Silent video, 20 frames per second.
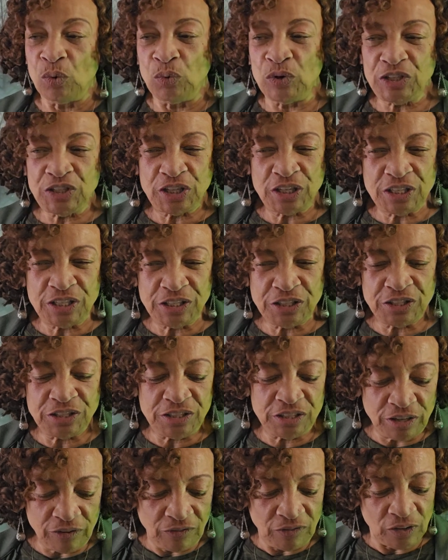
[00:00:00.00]
which is
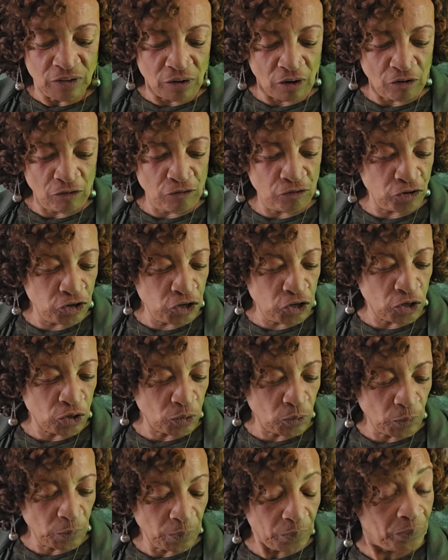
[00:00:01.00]
difficult for
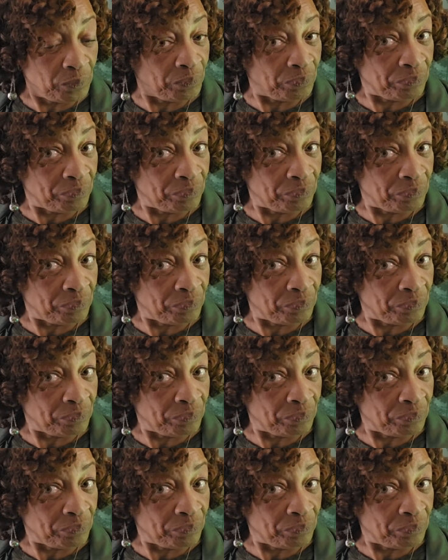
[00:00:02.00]
you.